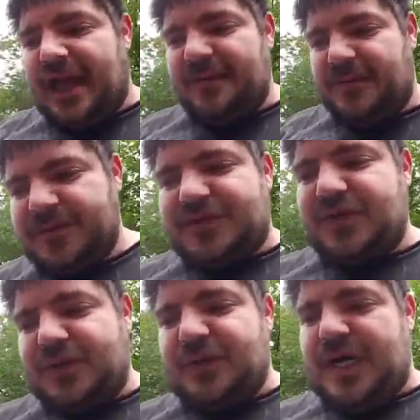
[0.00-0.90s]
able
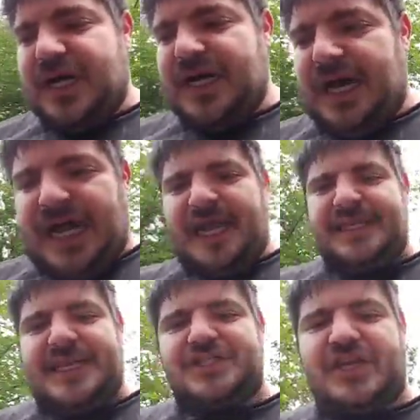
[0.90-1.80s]
to
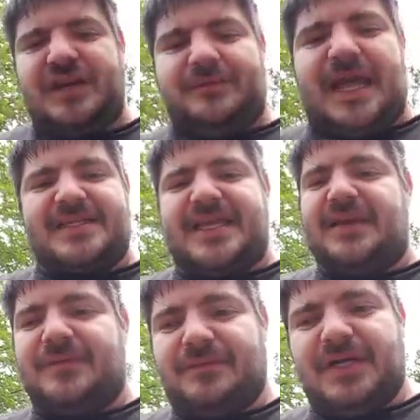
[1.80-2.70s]
hide that shit and mask
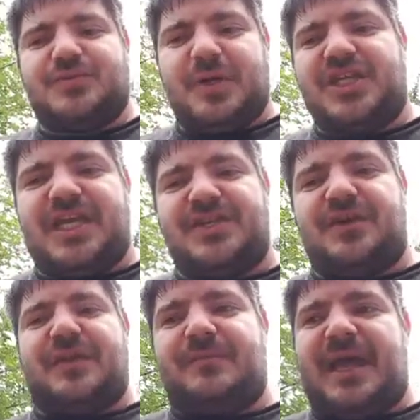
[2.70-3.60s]
it much, much
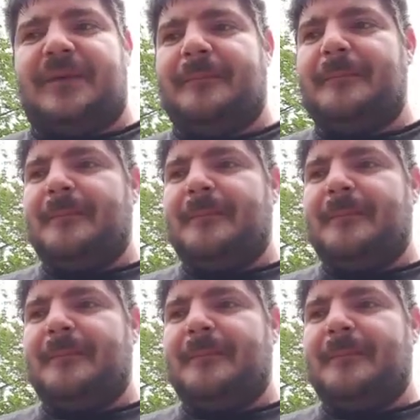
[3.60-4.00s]
easier than men